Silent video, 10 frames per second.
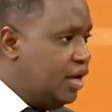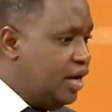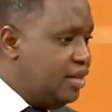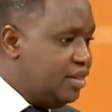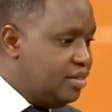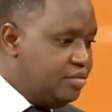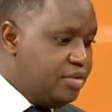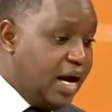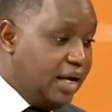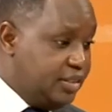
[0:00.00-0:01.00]
And the
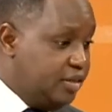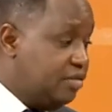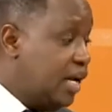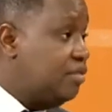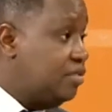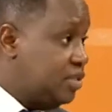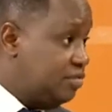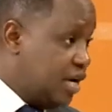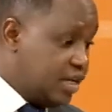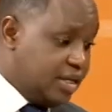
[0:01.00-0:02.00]
reality of life is
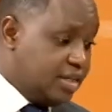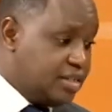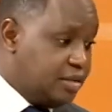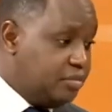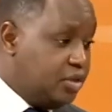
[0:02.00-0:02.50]
the fact that,